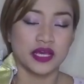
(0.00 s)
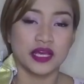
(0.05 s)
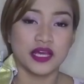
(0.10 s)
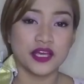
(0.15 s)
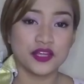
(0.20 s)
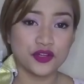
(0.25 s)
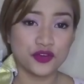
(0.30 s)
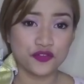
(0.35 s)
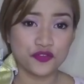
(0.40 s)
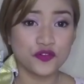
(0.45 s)

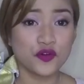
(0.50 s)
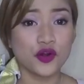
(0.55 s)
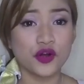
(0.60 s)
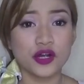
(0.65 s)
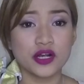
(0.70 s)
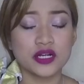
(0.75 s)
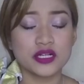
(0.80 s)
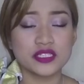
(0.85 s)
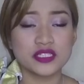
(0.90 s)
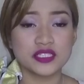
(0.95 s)
And of
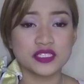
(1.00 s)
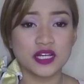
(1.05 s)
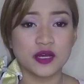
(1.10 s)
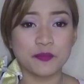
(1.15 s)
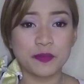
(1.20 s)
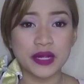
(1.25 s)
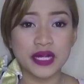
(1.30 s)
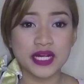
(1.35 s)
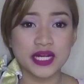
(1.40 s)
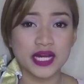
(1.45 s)
course,
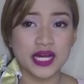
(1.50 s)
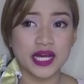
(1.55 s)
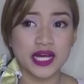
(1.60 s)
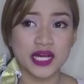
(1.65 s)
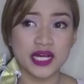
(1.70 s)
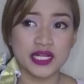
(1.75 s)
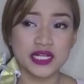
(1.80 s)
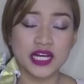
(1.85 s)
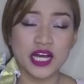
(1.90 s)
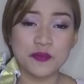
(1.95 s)
kapag
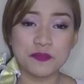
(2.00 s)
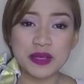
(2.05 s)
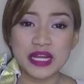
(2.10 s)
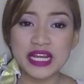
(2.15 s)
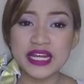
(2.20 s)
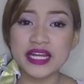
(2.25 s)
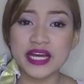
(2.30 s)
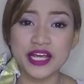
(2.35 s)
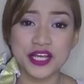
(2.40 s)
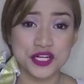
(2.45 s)
ka
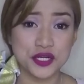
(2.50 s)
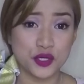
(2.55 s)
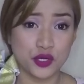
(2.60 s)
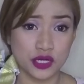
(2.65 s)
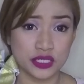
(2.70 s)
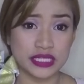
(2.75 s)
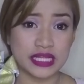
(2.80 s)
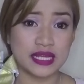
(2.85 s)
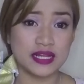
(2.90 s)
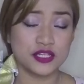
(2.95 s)
nakapili na kayo ng
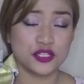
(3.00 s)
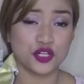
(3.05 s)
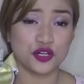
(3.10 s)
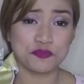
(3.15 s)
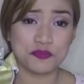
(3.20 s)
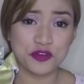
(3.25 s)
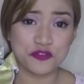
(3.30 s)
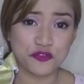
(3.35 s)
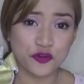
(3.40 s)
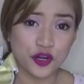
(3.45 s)
hotel nyo,
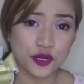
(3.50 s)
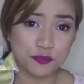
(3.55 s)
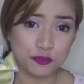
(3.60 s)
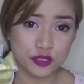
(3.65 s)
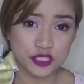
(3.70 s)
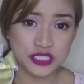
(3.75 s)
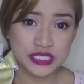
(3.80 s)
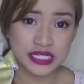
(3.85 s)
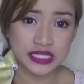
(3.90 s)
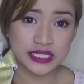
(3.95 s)
before
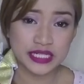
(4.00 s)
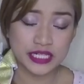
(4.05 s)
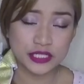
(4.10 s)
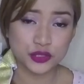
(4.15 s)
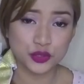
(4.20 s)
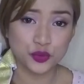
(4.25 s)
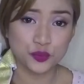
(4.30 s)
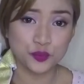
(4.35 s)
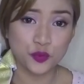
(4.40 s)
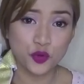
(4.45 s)
proceeding
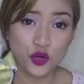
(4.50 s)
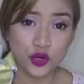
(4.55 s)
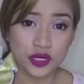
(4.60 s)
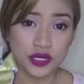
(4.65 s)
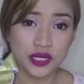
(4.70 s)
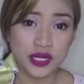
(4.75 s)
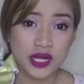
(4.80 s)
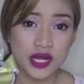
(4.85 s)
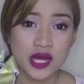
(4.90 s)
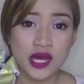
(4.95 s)
to book
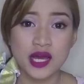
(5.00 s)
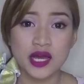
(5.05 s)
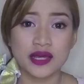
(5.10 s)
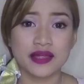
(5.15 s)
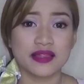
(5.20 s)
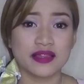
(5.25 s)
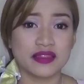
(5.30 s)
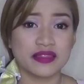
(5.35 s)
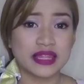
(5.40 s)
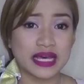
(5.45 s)

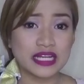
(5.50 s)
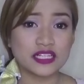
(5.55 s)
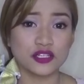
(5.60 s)
that